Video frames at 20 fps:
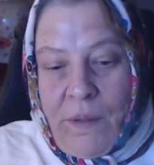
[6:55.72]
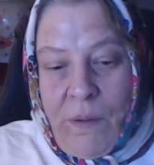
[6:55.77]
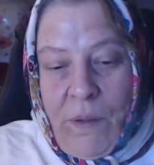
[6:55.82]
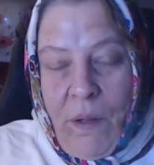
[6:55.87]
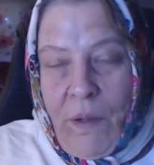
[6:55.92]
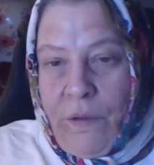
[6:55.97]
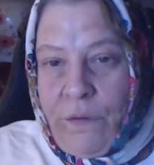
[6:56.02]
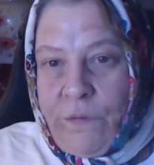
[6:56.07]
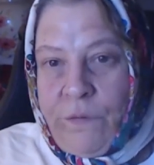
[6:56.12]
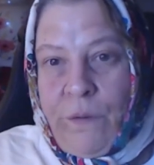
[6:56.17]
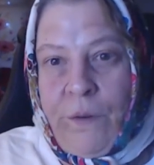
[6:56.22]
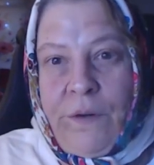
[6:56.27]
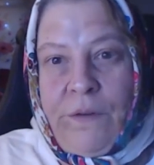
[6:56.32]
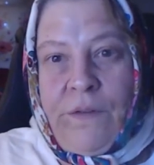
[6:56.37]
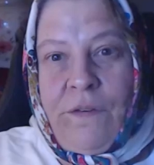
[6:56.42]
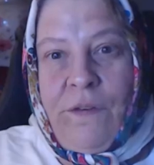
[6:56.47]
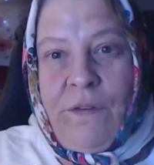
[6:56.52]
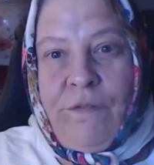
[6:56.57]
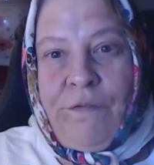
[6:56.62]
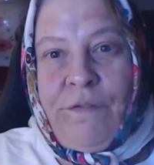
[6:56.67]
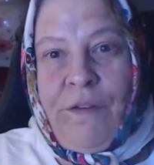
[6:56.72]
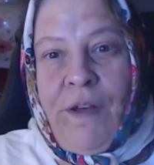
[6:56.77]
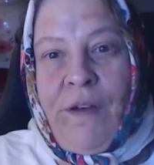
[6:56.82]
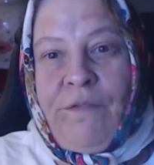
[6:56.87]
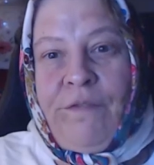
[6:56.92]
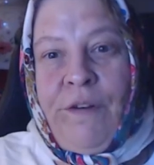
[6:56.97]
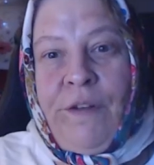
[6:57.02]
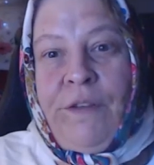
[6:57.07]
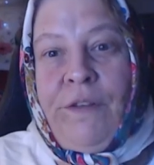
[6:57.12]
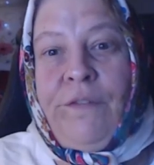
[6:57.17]
all sorts
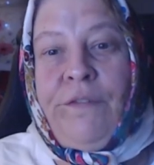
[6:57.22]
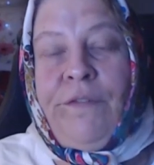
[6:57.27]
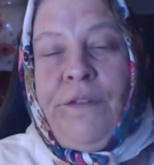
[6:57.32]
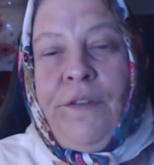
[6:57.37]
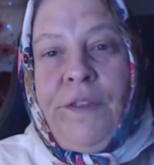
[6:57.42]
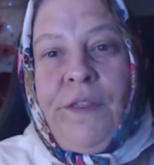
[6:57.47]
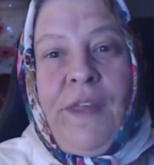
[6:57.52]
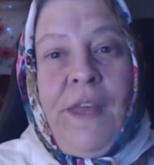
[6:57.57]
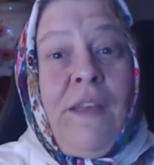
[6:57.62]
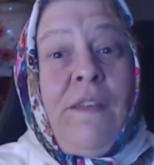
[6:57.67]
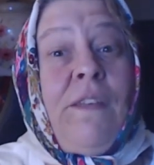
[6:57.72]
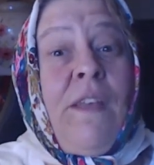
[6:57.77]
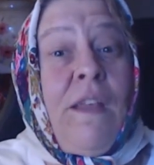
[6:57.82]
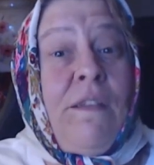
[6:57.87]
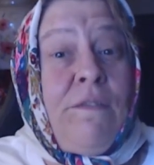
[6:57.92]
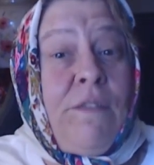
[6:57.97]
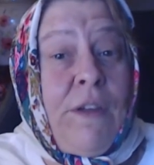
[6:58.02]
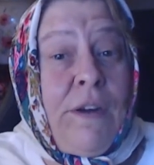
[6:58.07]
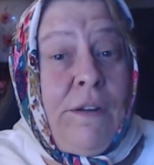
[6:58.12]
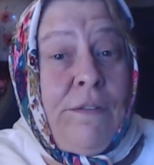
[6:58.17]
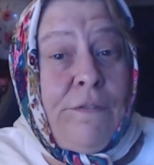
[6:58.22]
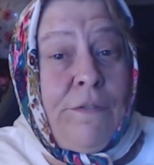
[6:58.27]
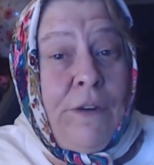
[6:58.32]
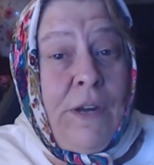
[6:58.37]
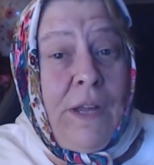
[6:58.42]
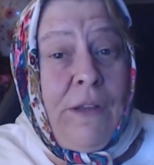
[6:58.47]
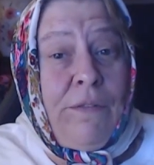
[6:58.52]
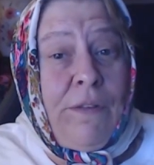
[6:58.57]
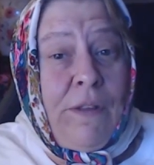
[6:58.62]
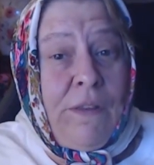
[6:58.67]
of wonderful things and very
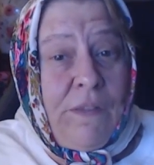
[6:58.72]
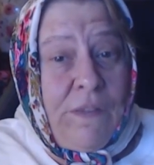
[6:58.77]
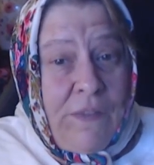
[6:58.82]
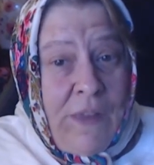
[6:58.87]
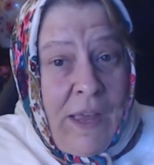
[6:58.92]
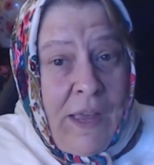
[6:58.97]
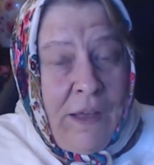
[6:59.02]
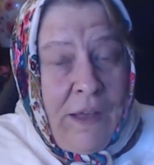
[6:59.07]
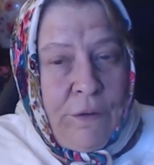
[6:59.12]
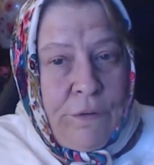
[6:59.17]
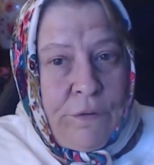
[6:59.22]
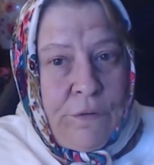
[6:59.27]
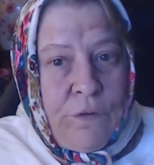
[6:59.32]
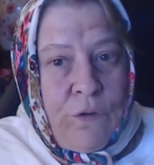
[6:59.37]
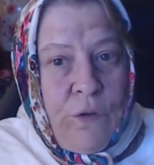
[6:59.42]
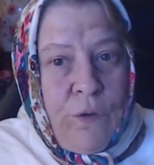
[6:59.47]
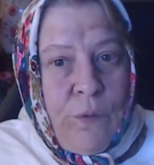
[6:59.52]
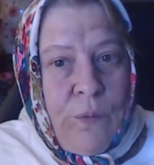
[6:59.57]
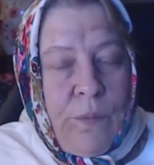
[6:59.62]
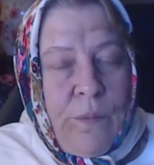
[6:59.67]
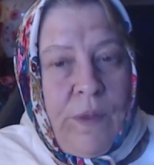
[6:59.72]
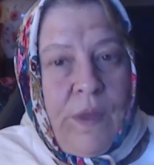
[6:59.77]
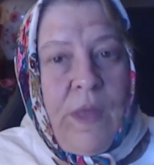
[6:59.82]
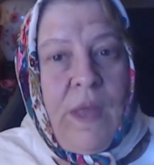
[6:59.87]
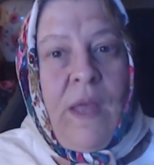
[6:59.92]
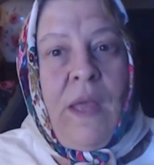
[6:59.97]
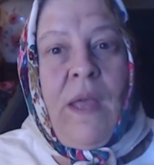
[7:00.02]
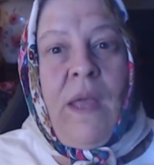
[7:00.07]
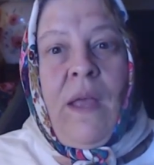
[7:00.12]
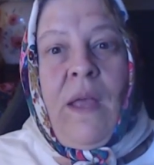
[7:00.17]
frequent sales too.
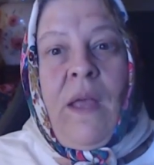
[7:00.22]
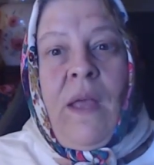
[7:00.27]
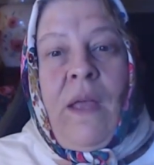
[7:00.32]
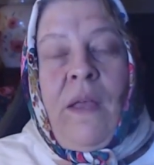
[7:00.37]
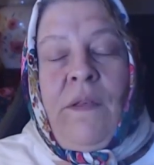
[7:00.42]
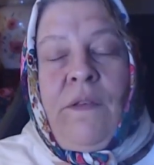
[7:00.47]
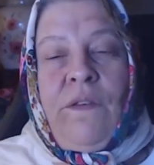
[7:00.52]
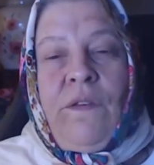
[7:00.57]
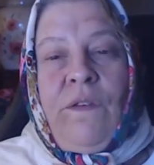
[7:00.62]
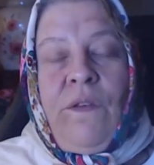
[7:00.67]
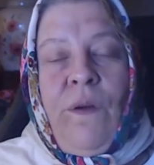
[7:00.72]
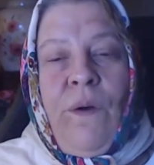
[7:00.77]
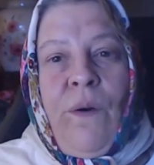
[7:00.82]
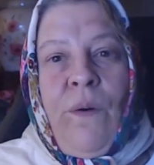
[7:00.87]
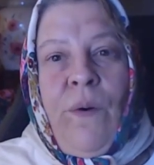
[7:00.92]
So